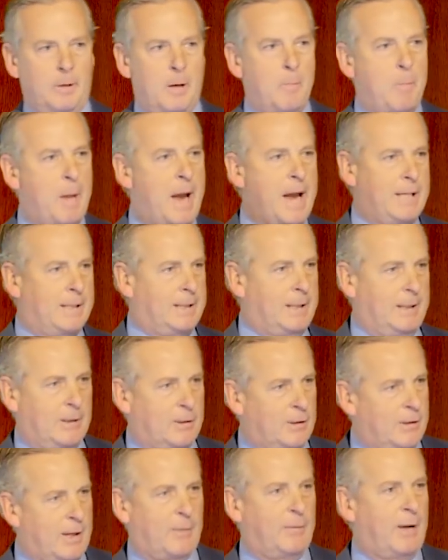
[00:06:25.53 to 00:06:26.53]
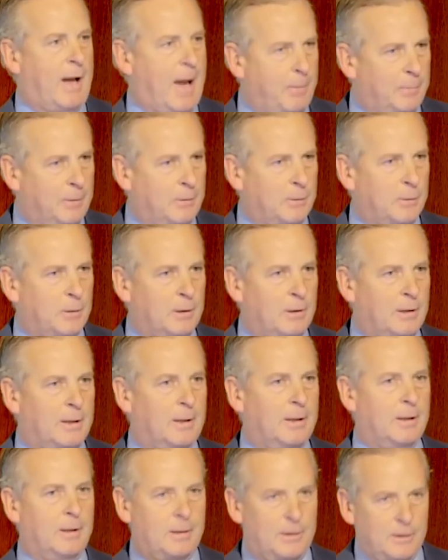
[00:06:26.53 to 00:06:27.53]
Amazing stuff happened during
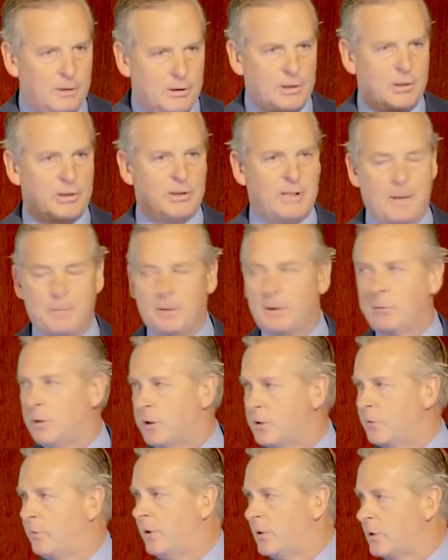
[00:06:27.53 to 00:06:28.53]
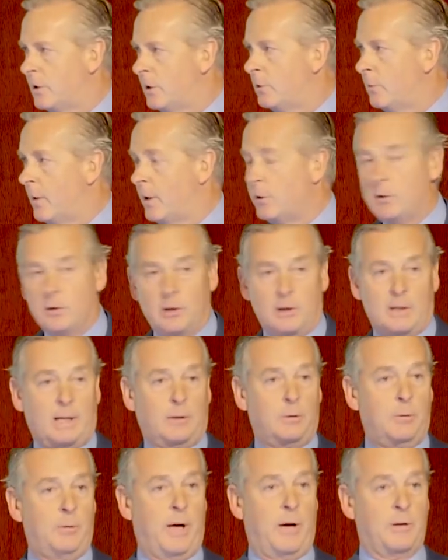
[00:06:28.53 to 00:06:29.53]
a systemic risk fear situation, just
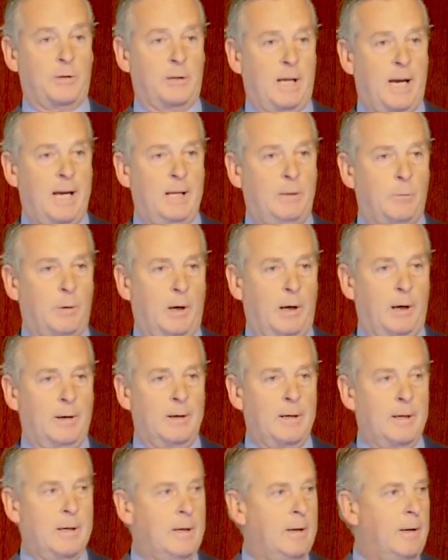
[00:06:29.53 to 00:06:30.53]
like 2008, where